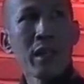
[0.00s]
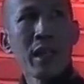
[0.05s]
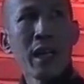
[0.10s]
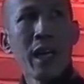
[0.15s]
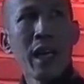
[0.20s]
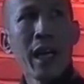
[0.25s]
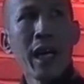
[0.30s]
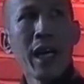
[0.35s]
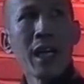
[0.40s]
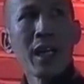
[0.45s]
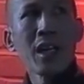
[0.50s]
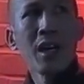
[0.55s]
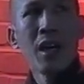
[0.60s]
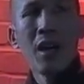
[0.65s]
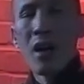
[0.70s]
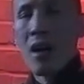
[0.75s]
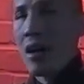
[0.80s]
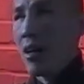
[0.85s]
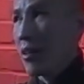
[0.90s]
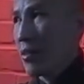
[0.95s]
left
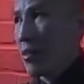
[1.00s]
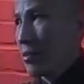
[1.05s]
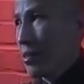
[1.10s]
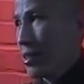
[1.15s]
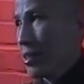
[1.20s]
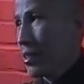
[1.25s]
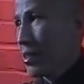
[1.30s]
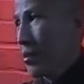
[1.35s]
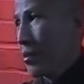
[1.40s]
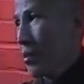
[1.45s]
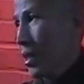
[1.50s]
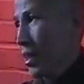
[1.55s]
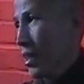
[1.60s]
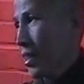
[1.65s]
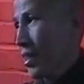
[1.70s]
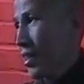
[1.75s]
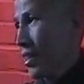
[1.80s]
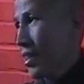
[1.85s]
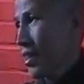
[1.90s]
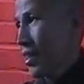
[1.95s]
behind all
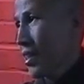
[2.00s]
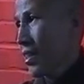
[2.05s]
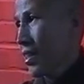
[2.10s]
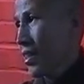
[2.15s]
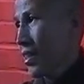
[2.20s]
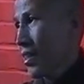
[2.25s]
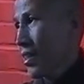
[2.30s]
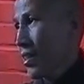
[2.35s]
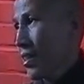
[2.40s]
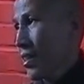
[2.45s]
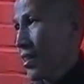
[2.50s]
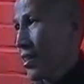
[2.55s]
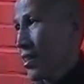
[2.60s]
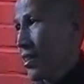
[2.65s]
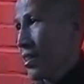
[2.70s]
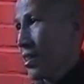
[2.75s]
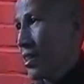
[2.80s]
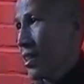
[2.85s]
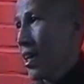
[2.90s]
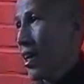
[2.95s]
this one.
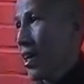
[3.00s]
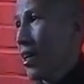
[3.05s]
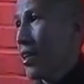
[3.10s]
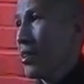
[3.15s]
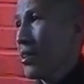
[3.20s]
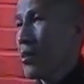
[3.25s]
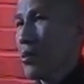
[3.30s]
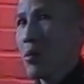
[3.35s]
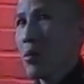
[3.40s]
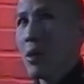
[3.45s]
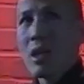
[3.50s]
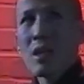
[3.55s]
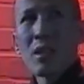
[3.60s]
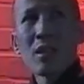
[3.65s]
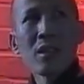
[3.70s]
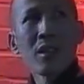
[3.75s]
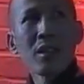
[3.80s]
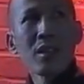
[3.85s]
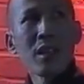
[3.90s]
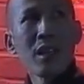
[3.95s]
The
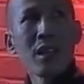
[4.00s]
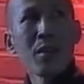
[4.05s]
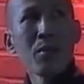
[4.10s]
only